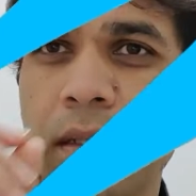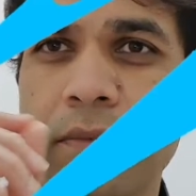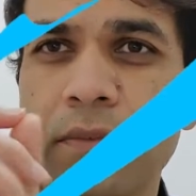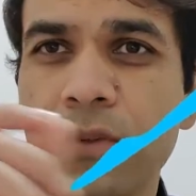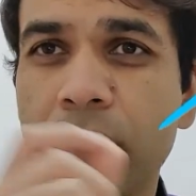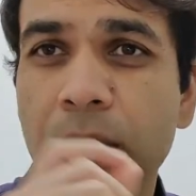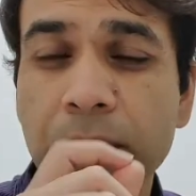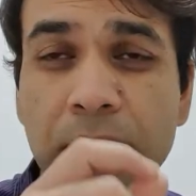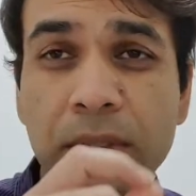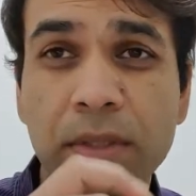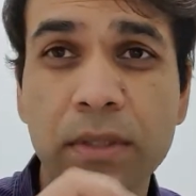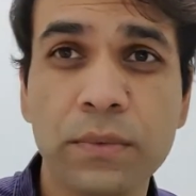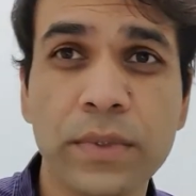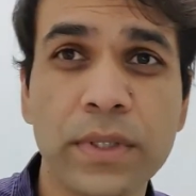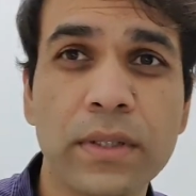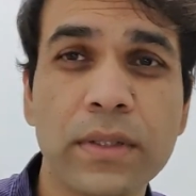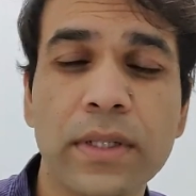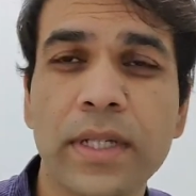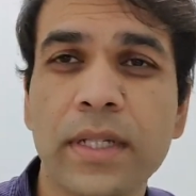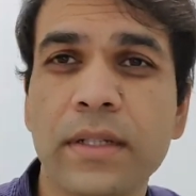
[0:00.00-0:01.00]
If you observe the
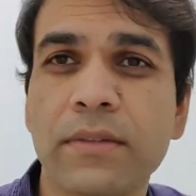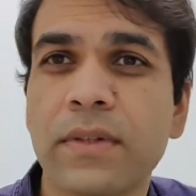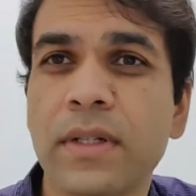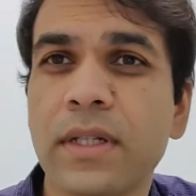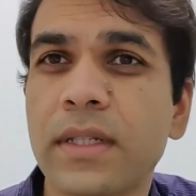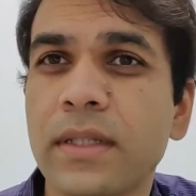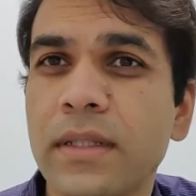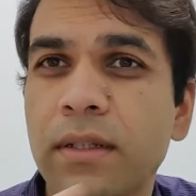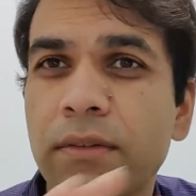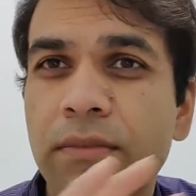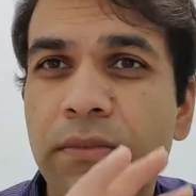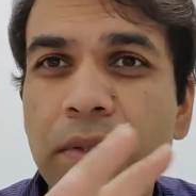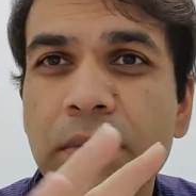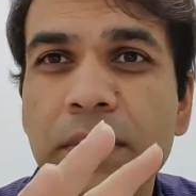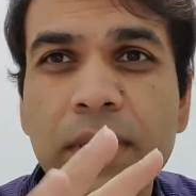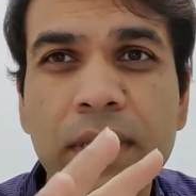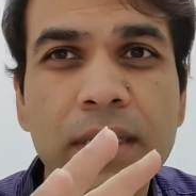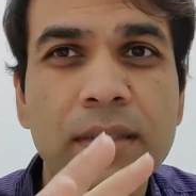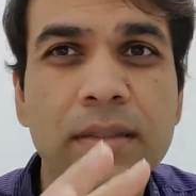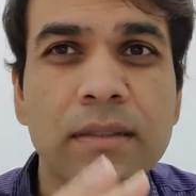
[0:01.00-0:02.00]
video carefully, there are
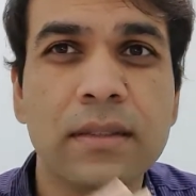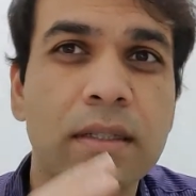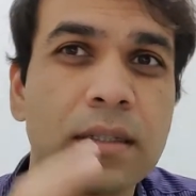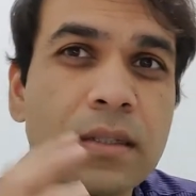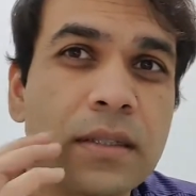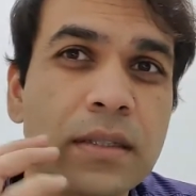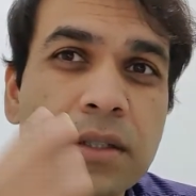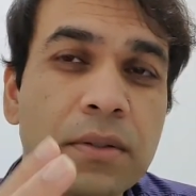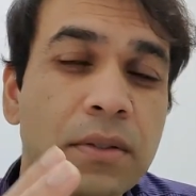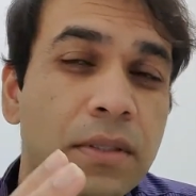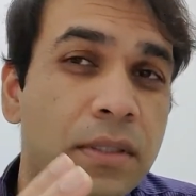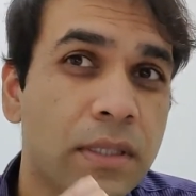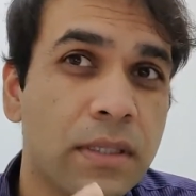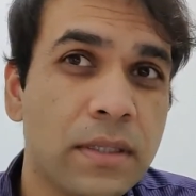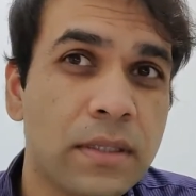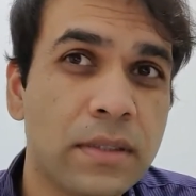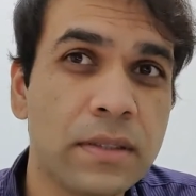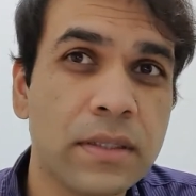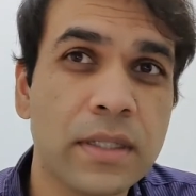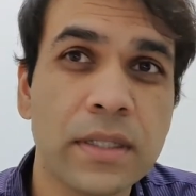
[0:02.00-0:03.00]
few things that the
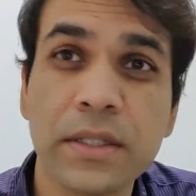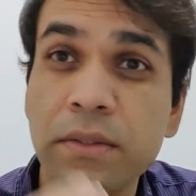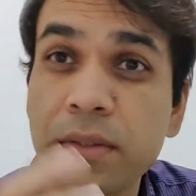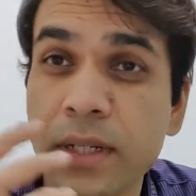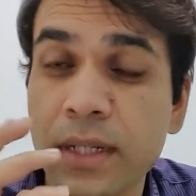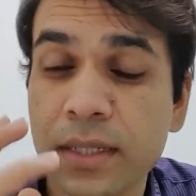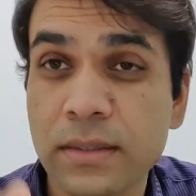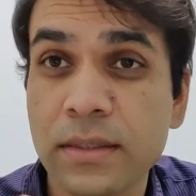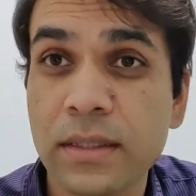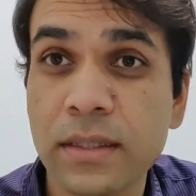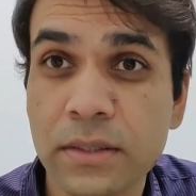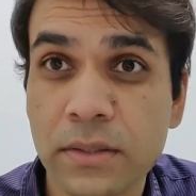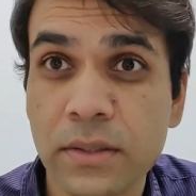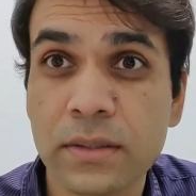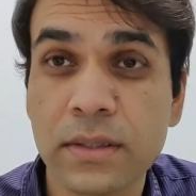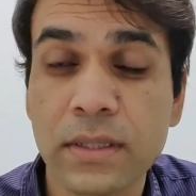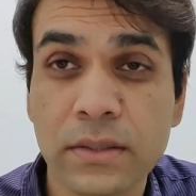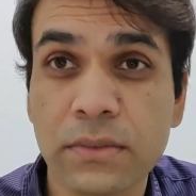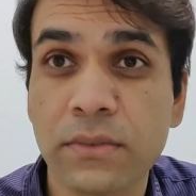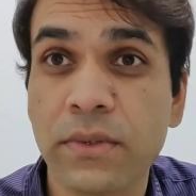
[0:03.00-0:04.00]
neurosurgeon and
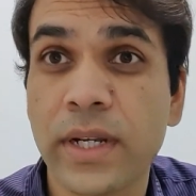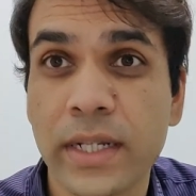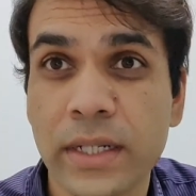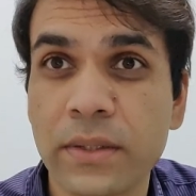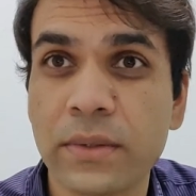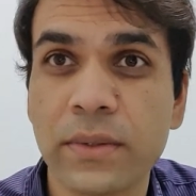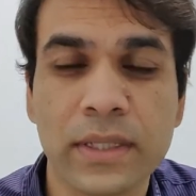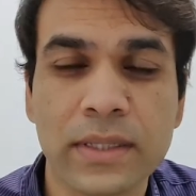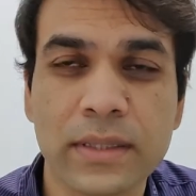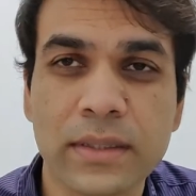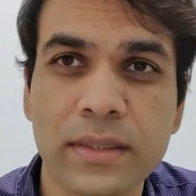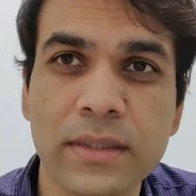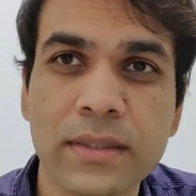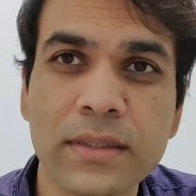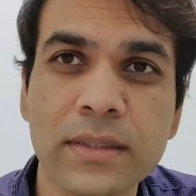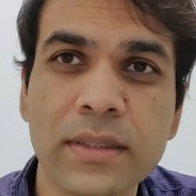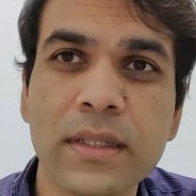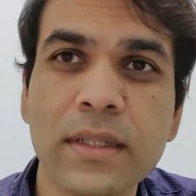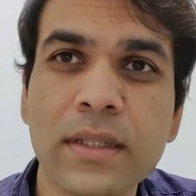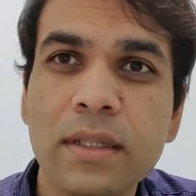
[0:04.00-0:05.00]
neuroanesthesiologist is trying to assess.